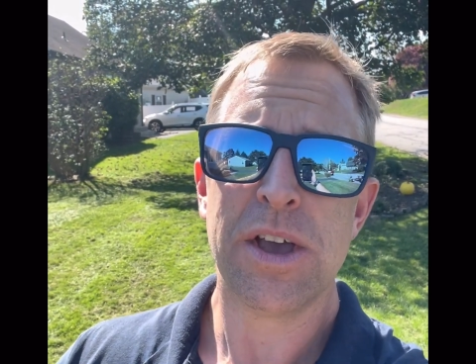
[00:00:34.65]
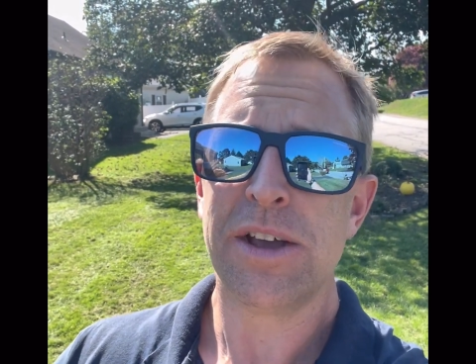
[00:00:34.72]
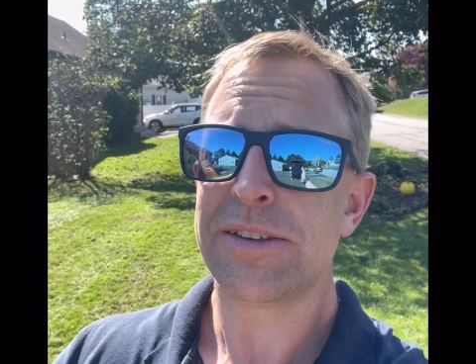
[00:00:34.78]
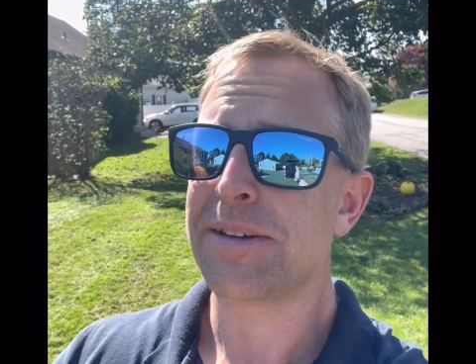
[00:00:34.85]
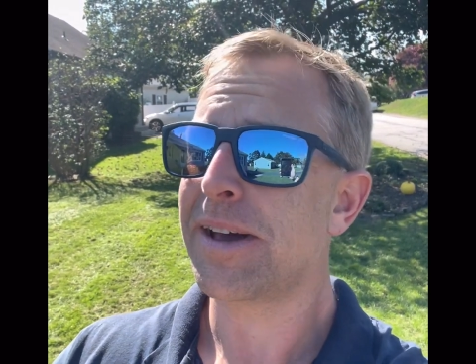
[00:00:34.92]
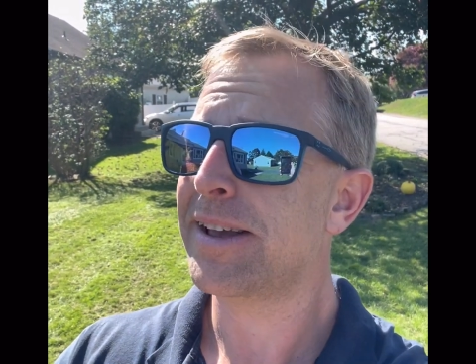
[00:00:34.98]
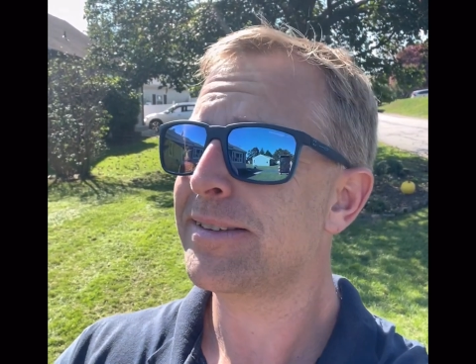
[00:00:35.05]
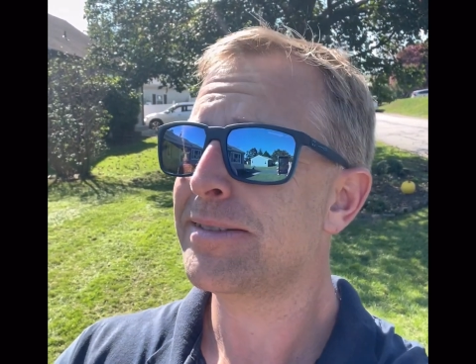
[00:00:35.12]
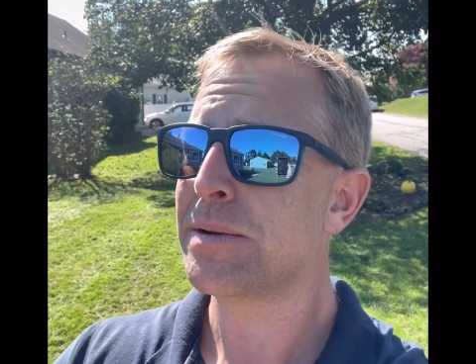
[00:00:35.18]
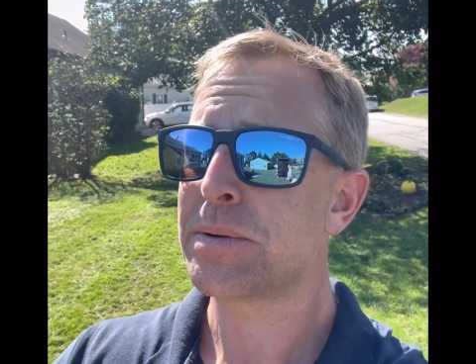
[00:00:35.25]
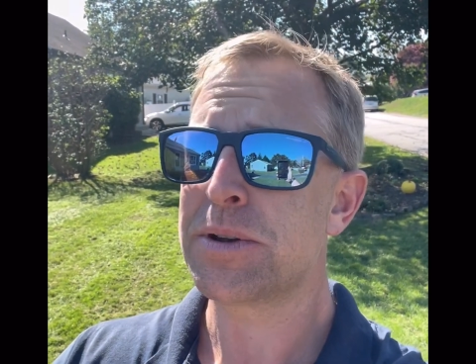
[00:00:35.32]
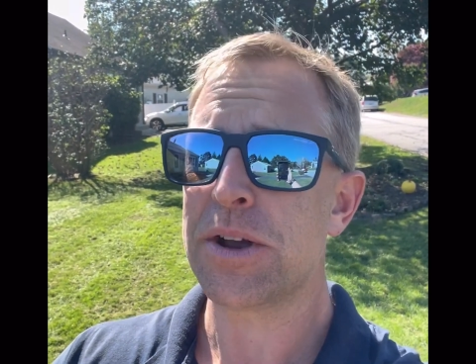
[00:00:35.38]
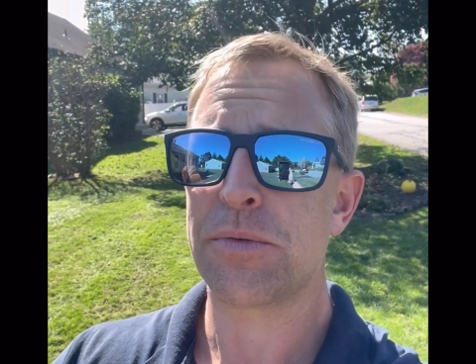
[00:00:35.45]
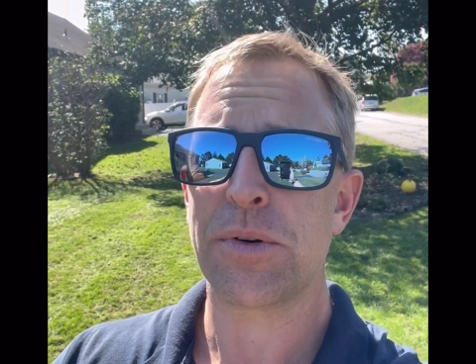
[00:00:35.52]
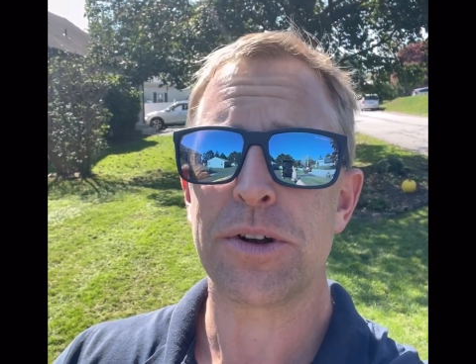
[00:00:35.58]
So it has no
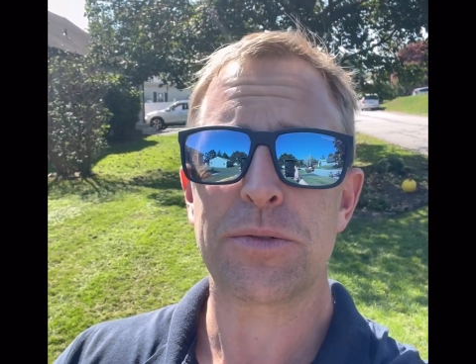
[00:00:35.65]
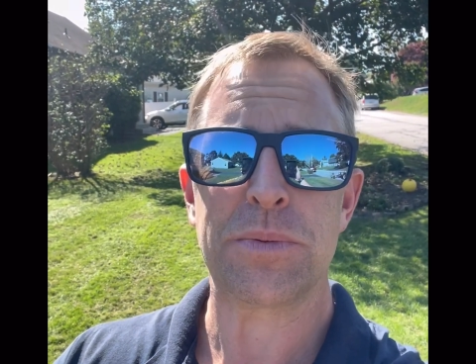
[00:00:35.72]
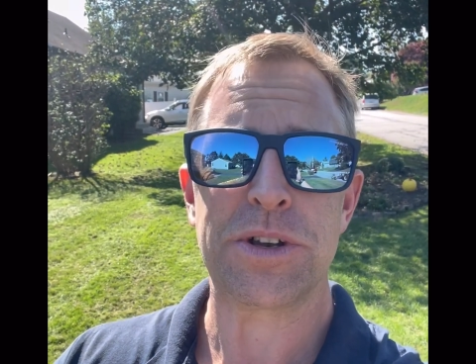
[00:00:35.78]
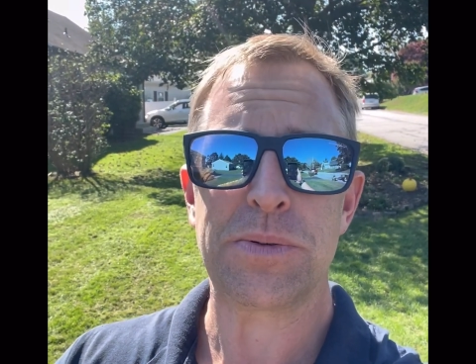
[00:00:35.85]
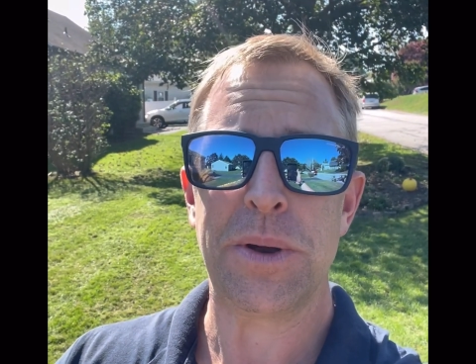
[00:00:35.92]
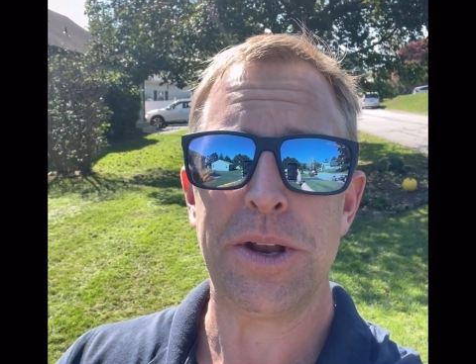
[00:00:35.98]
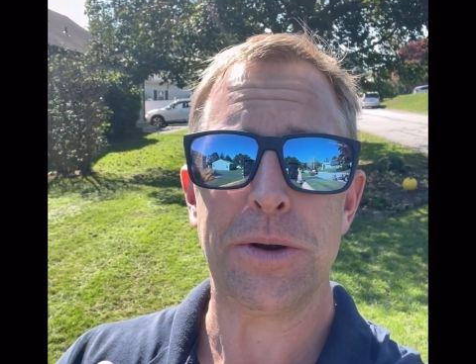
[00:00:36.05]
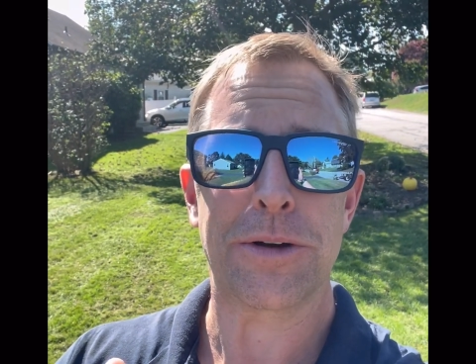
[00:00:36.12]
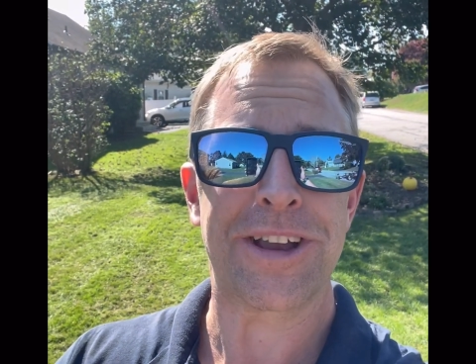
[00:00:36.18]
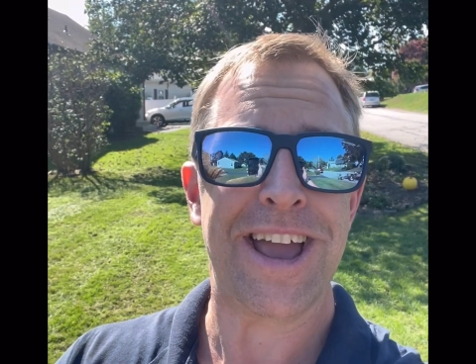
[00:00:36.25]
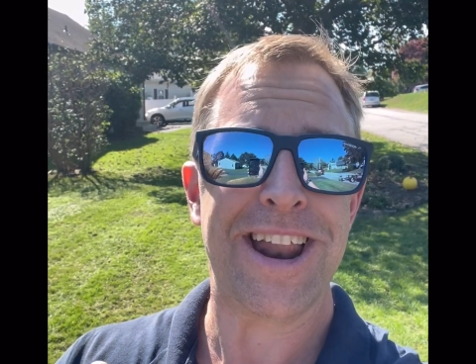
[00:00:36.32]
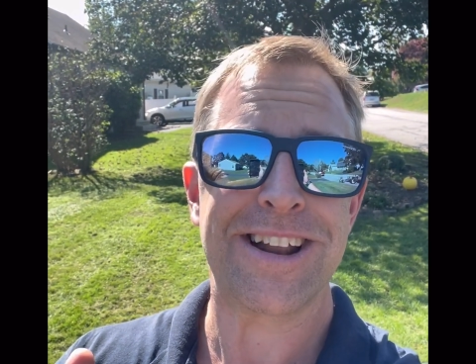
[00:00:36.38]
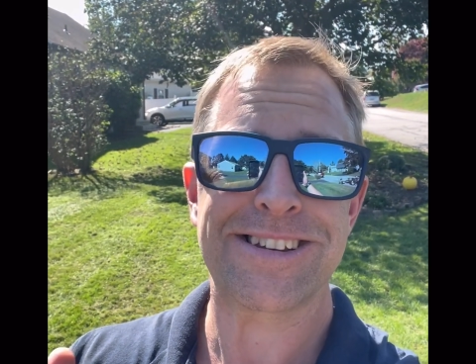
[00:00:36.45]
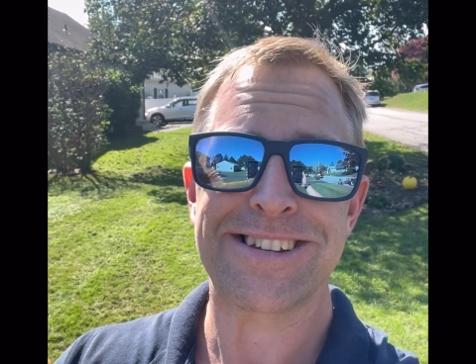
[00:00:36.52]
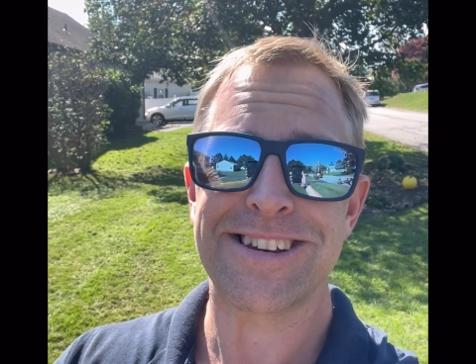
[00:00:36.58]
difference between
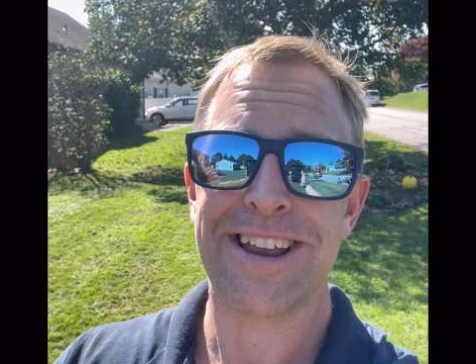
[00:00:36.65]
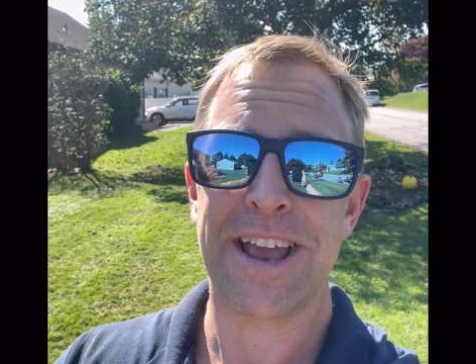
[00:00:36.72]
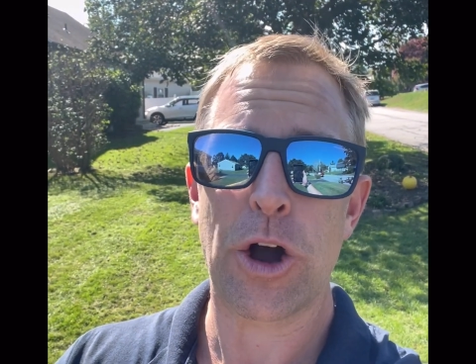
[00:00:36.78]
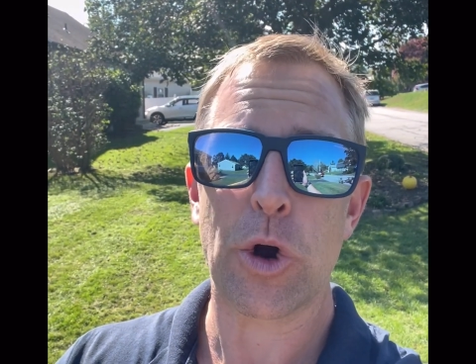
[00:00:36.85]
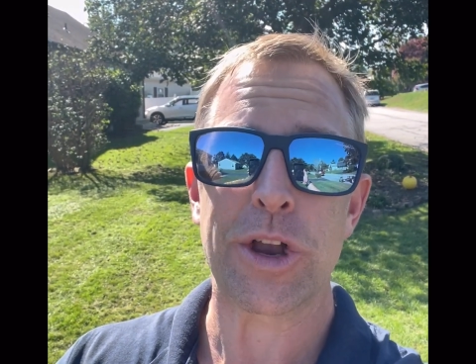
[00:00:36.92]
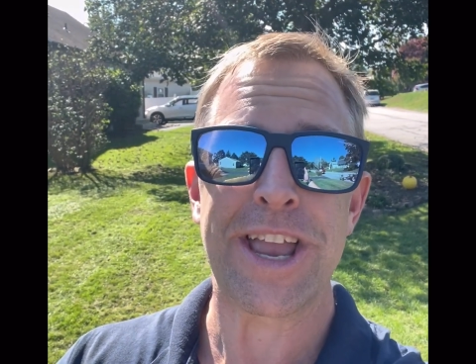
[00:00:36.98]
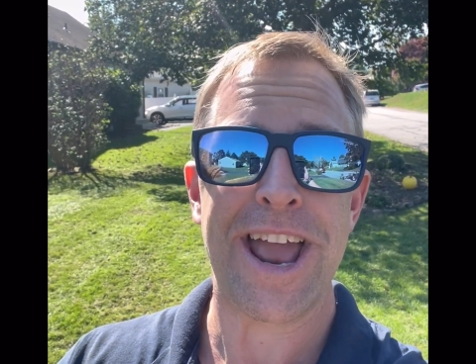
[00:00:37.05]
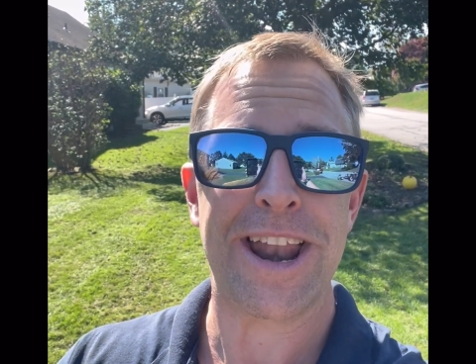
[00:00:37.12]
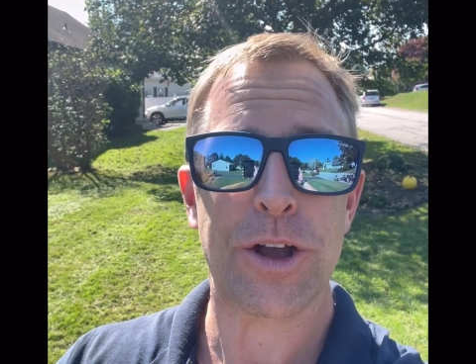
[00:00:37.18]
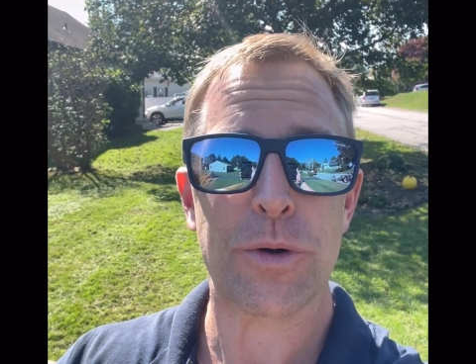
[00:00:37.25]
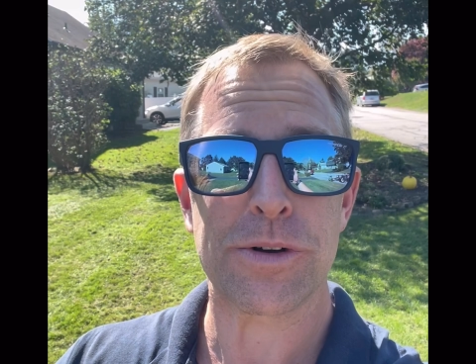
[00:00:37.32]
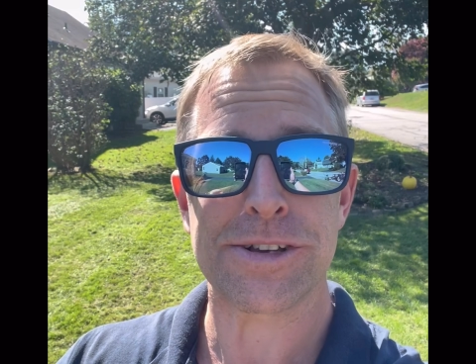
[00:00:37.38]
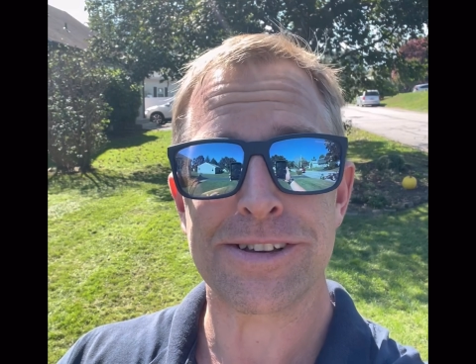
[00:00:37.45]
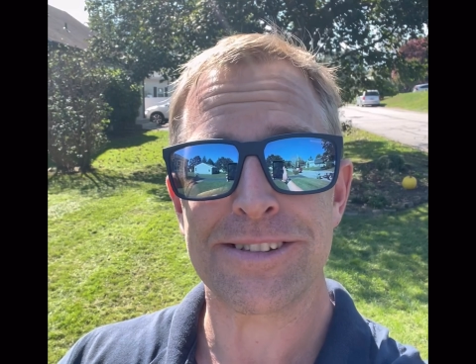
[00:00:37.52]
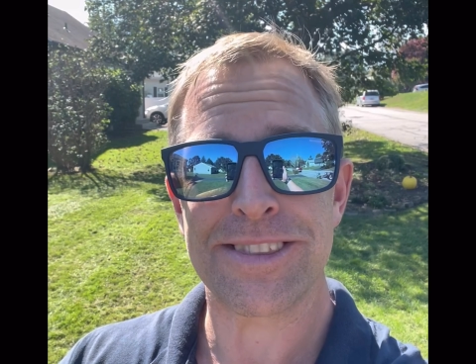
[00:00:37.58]
organic
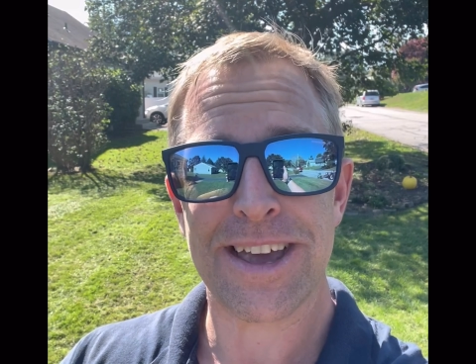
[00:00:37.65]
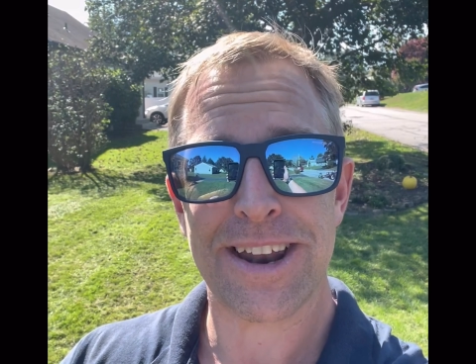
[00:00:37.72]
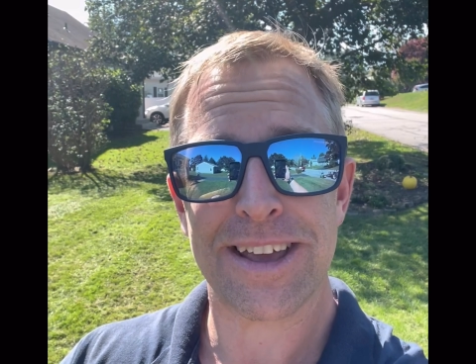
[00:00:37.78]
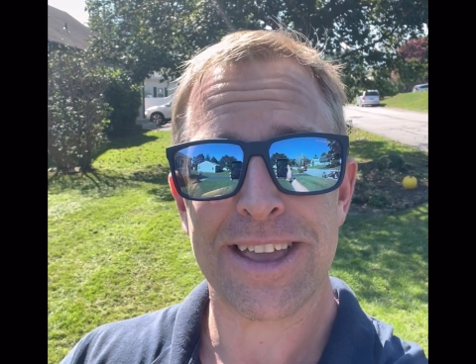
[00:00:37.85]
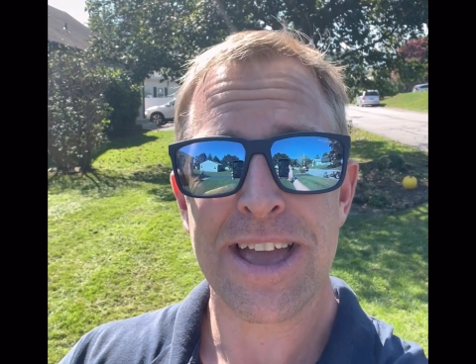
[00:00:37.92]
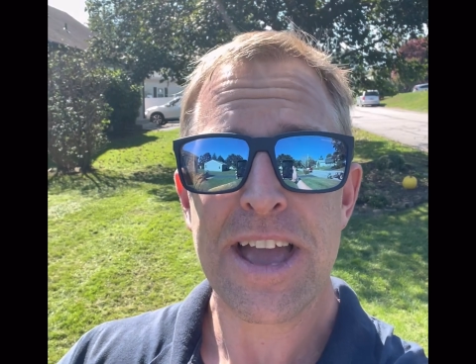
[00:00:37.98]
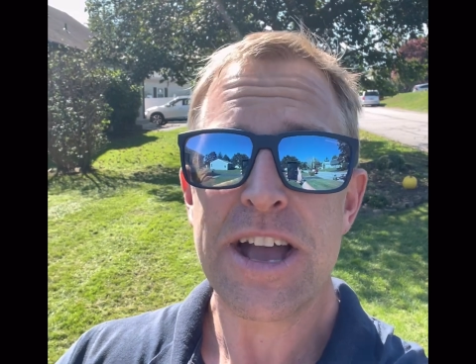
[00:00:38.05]
or synthetic.